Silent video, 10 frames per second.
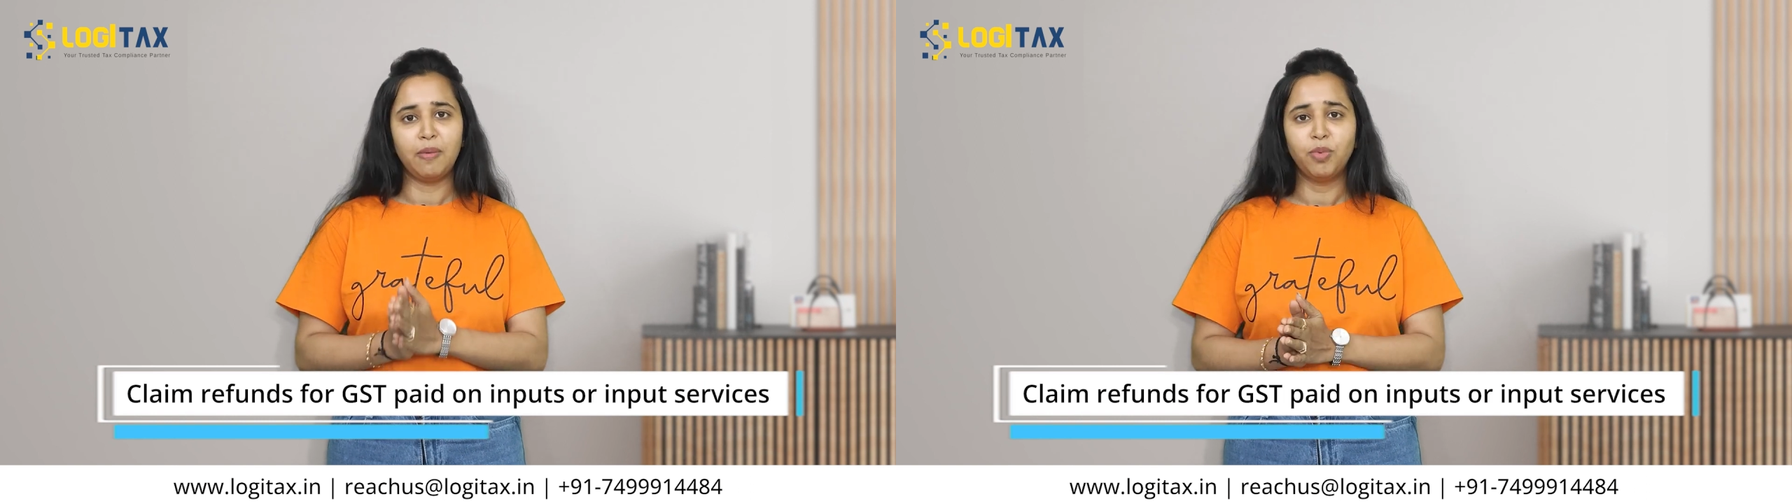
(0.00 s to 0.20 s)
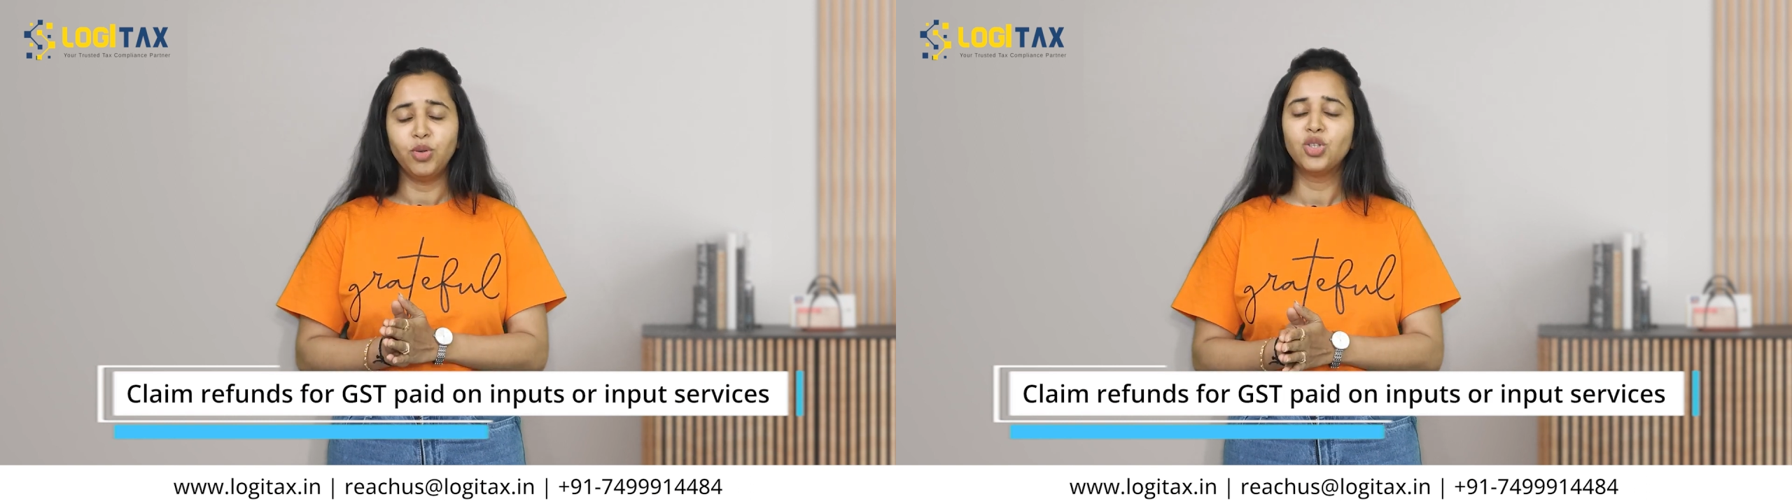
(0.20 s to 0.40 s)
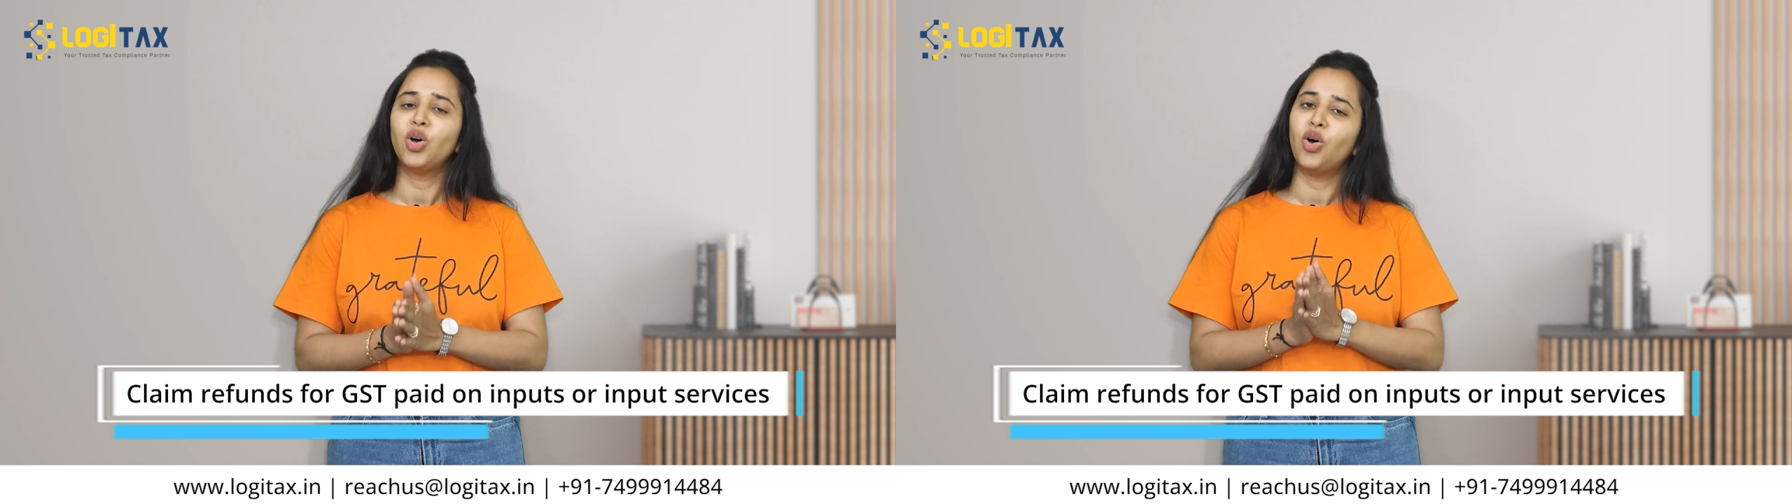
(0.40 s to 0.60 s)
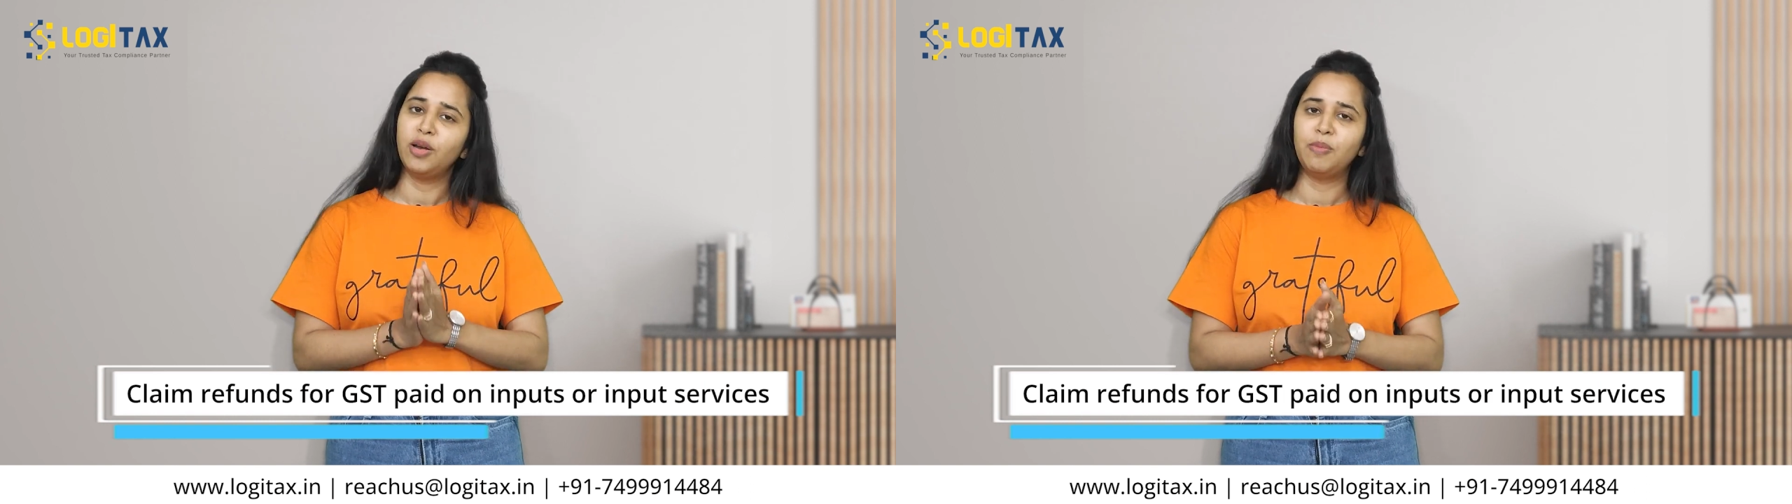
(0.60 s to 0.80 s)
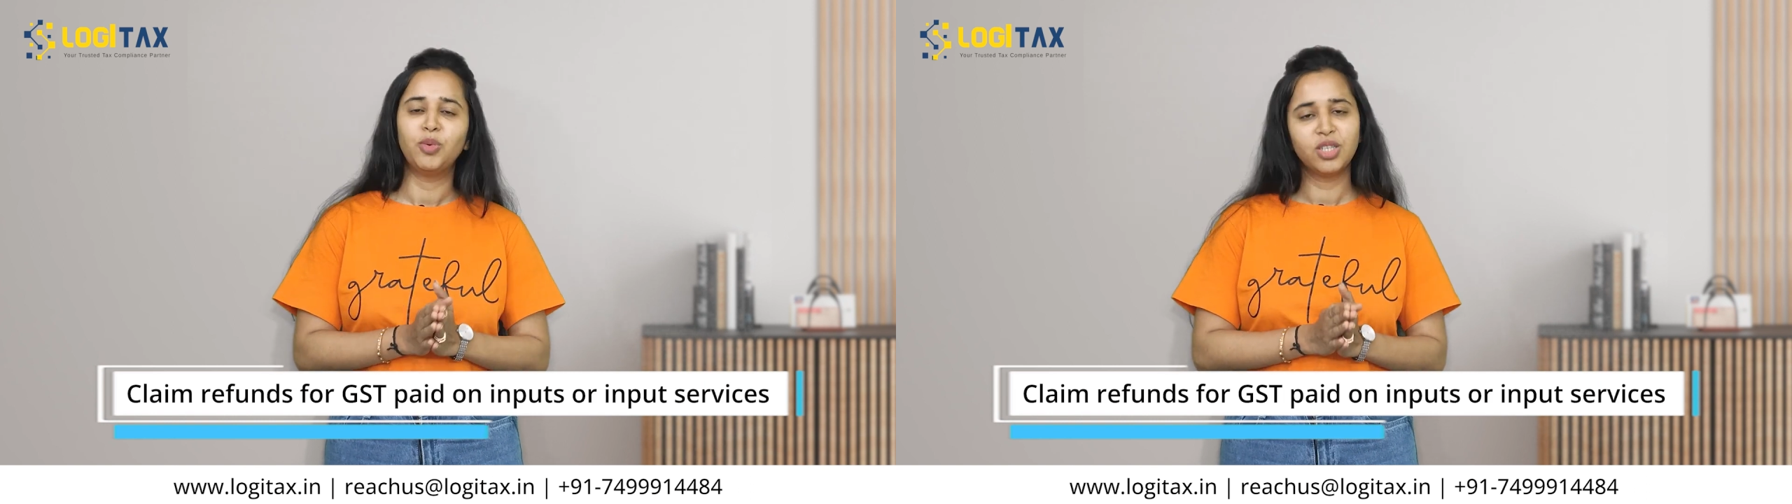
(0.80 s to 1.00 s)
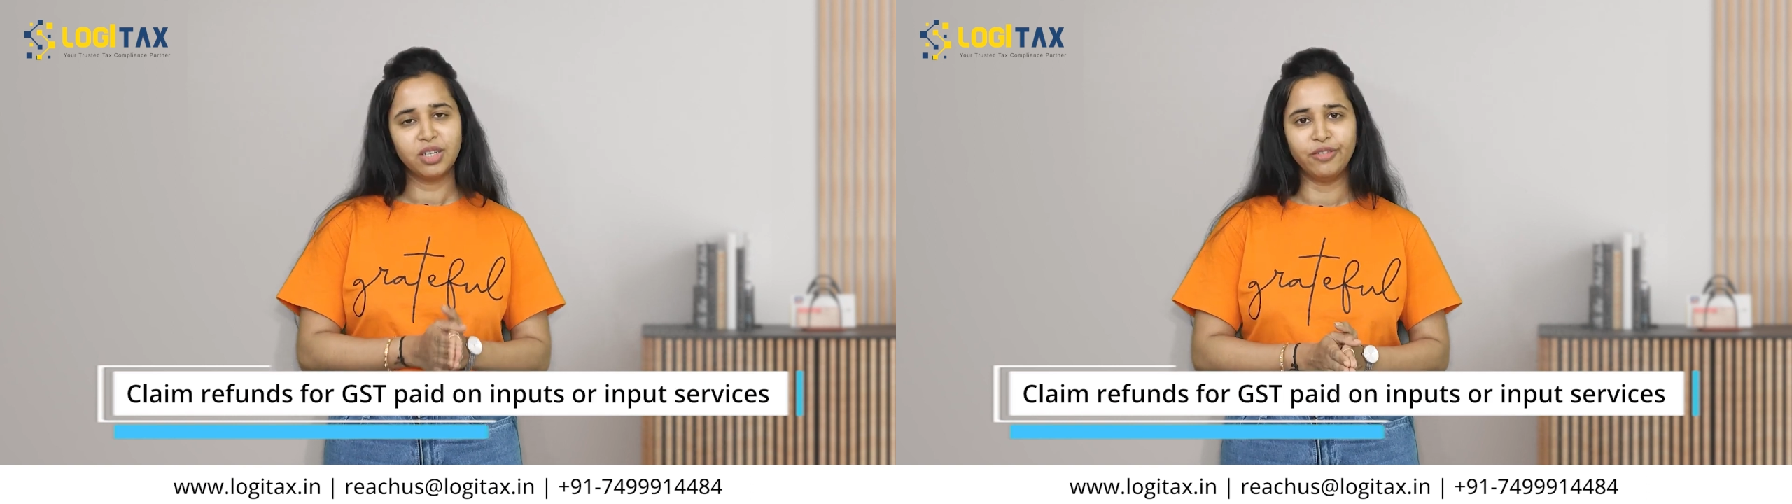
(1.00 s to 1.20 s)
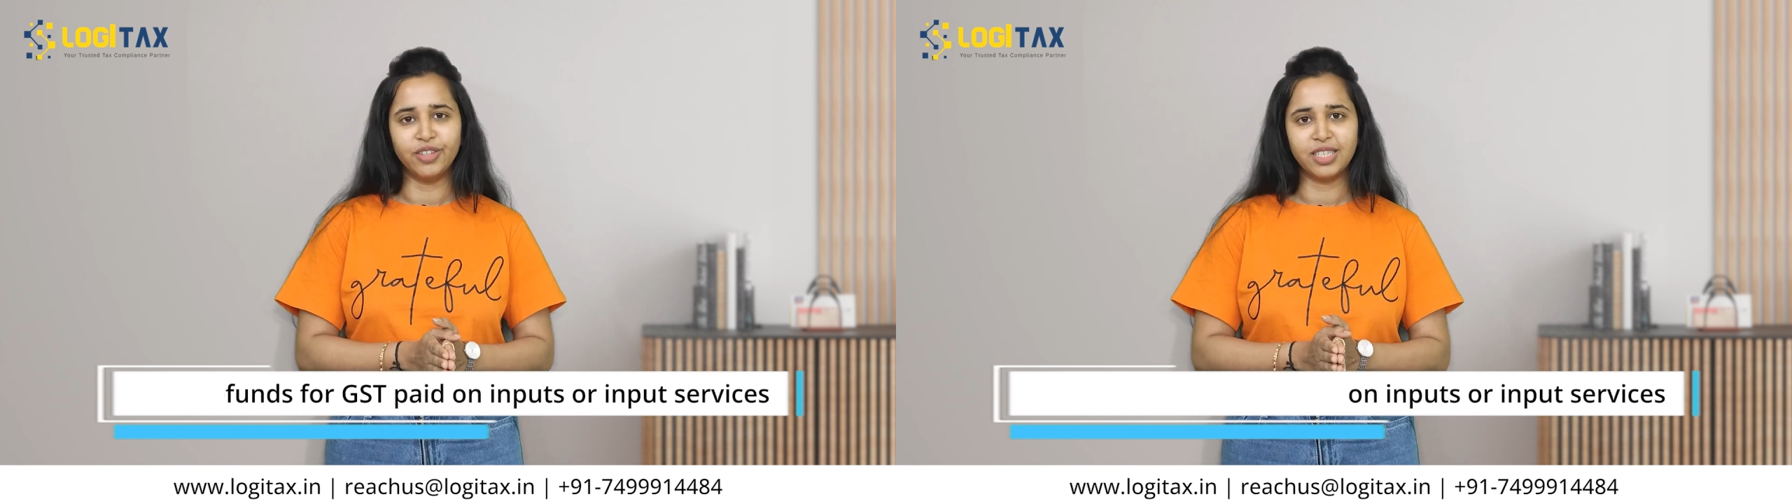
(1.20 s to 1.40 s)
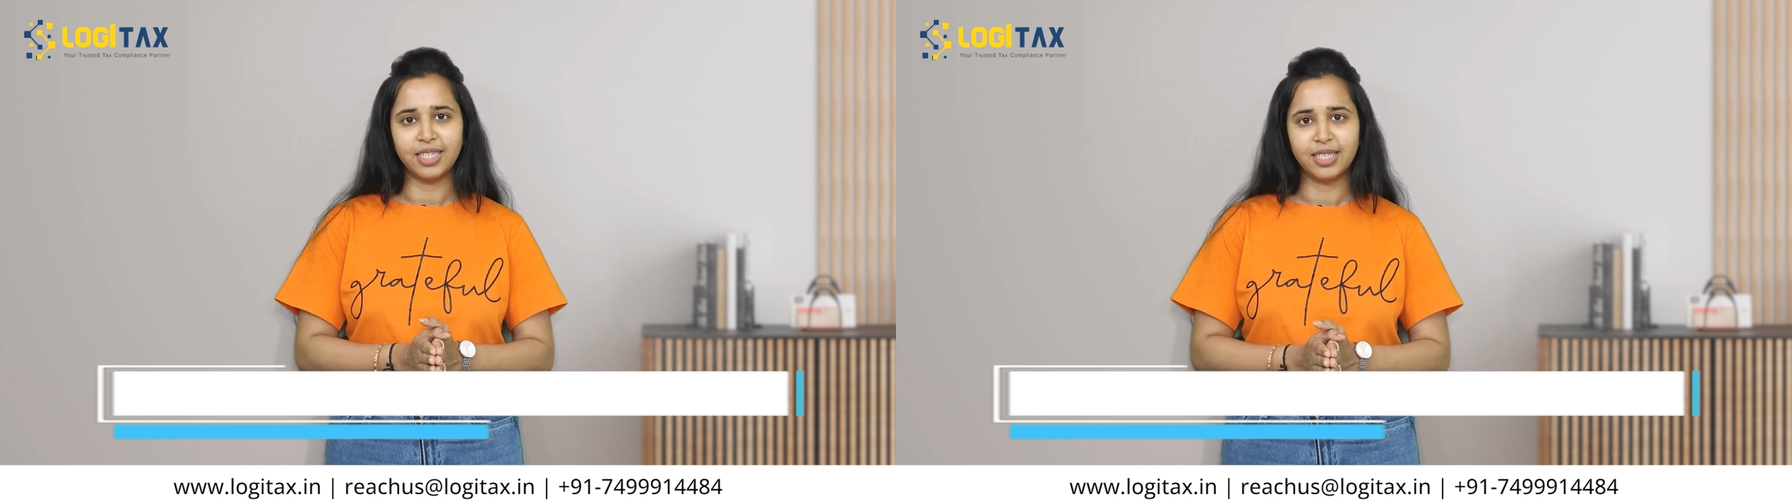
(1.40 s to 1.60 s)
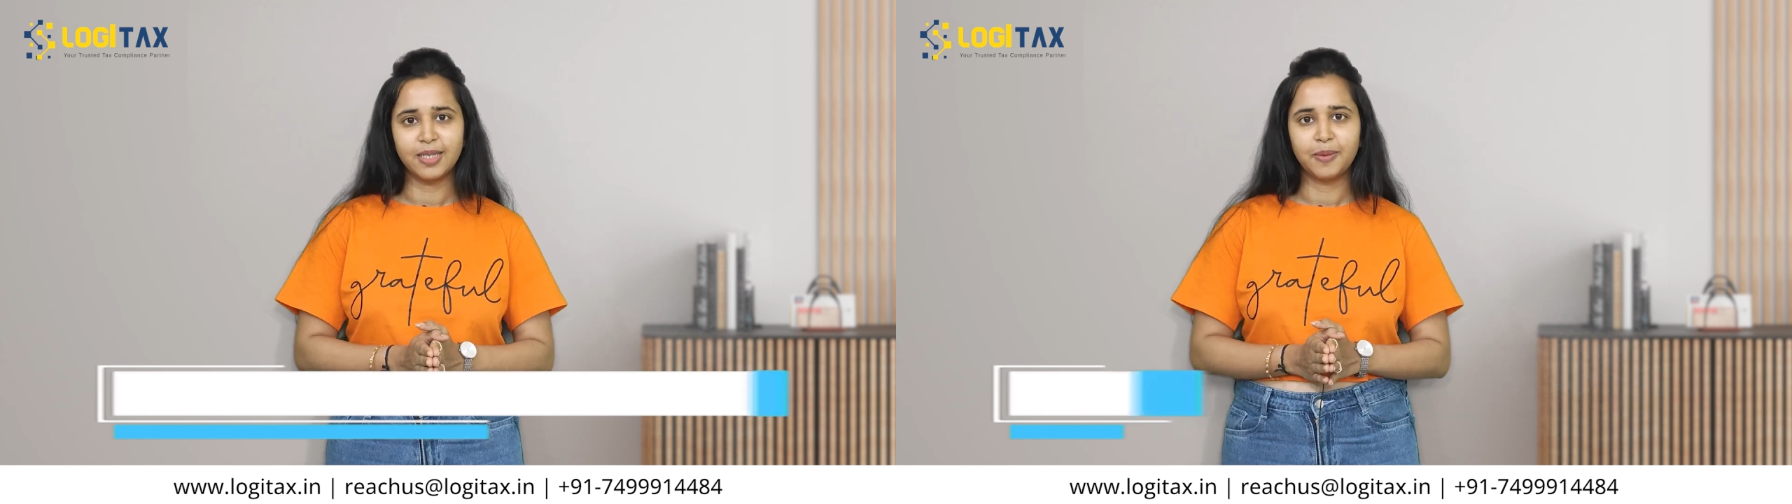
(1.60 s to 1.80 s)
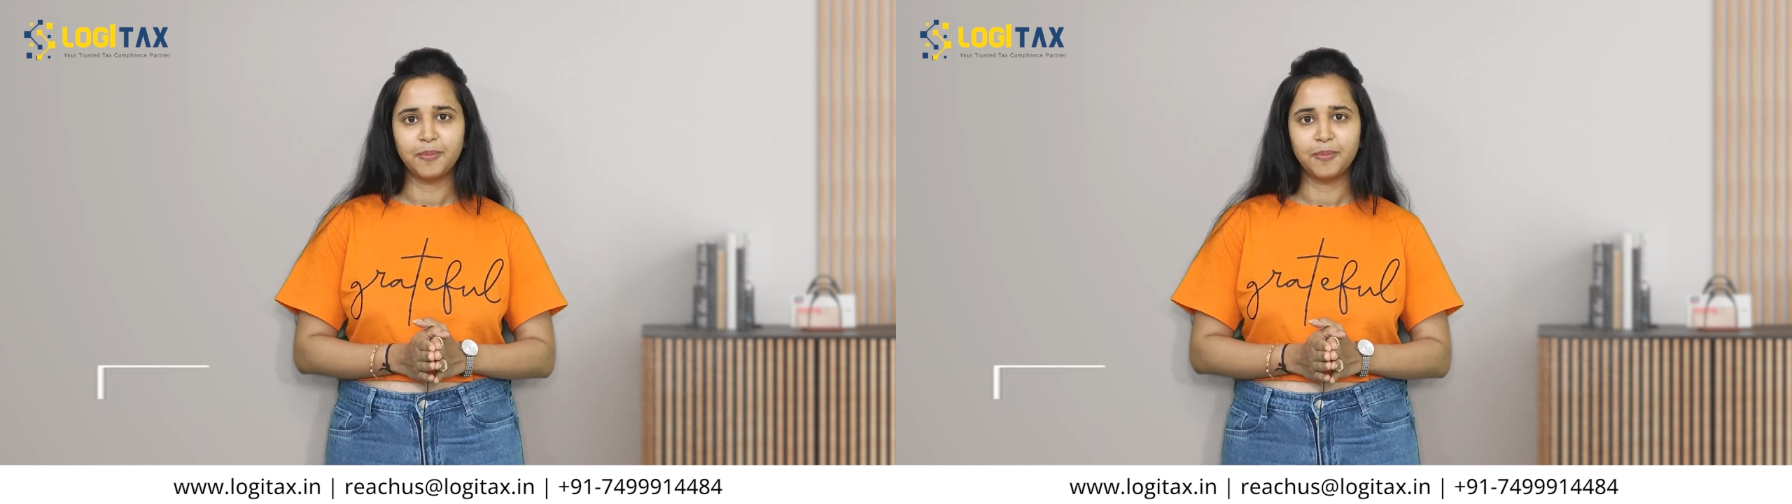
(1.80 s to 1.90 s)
inputs or input services.